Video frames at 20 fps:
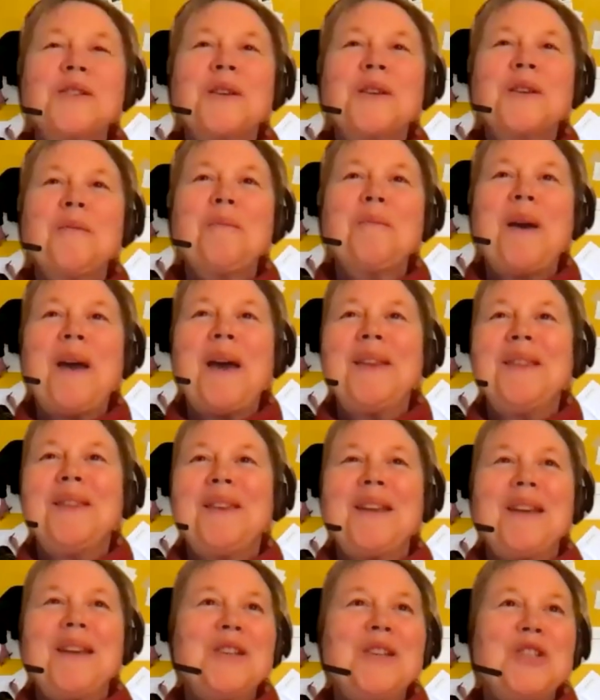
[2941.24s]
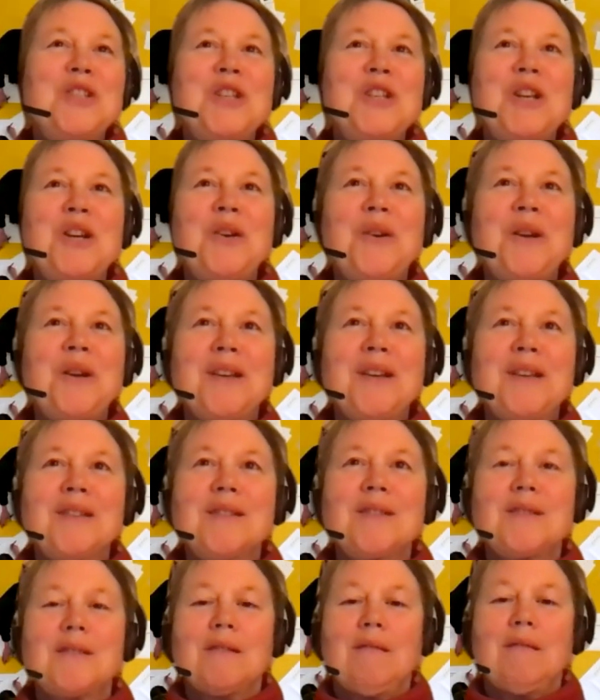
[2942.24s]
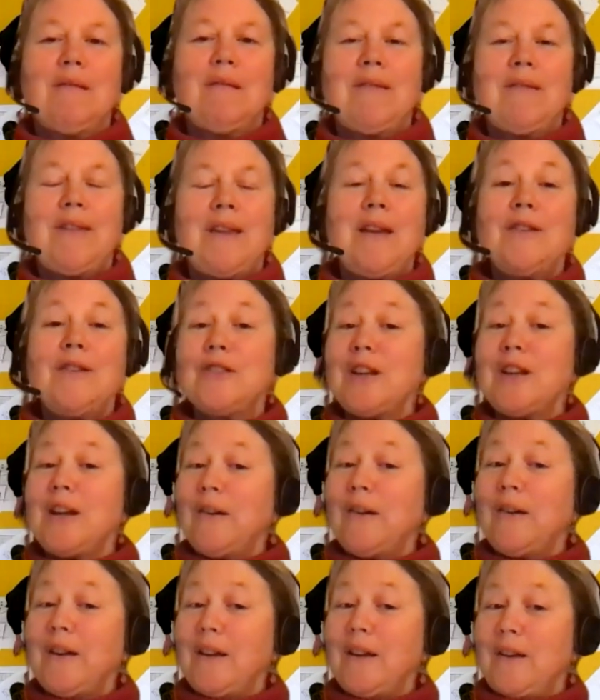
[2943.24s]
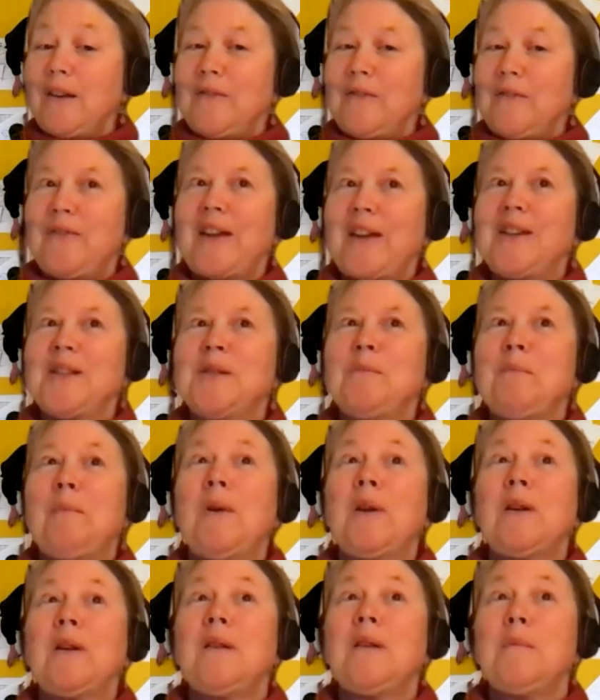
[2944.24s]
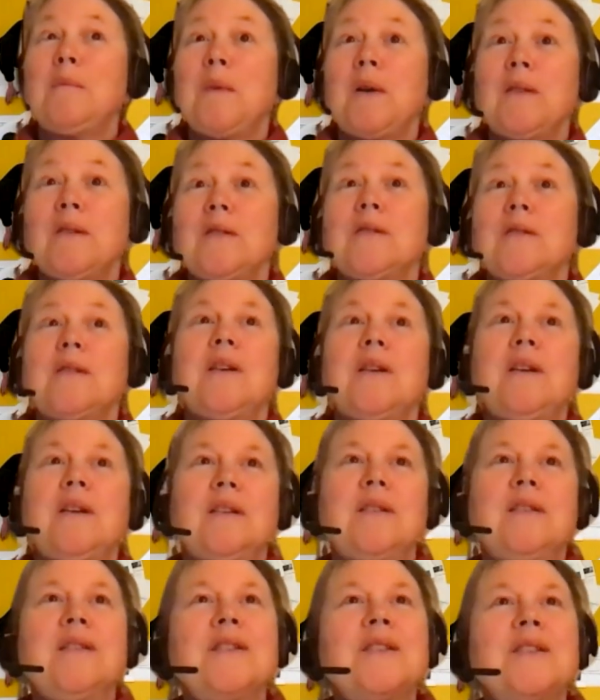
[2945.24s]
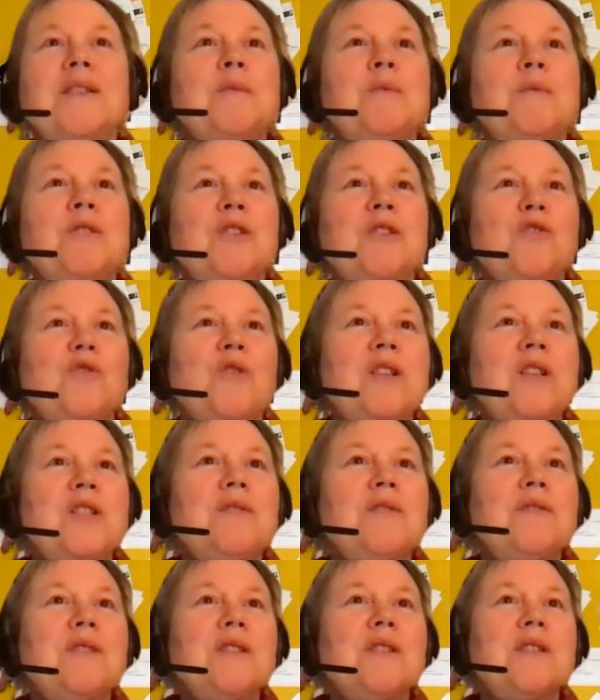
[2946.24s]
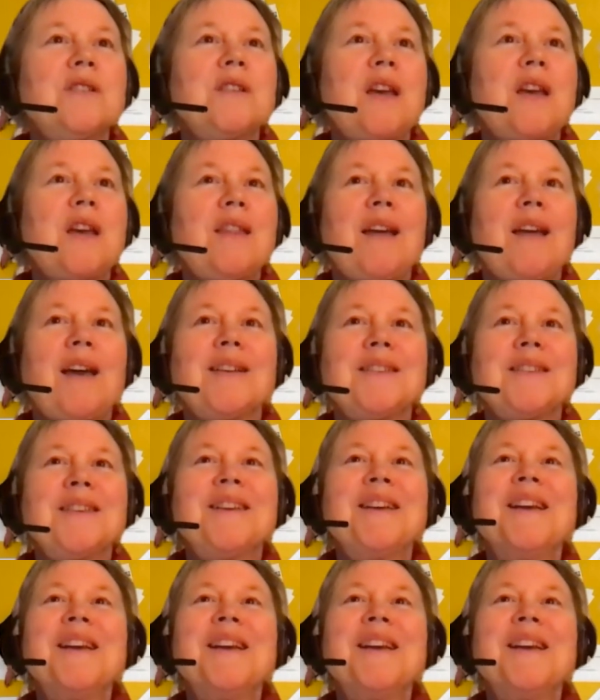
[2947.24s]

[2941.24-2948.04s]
compared the interiors, the interior of Fay's mother's girdle. It seems so strange even to say that.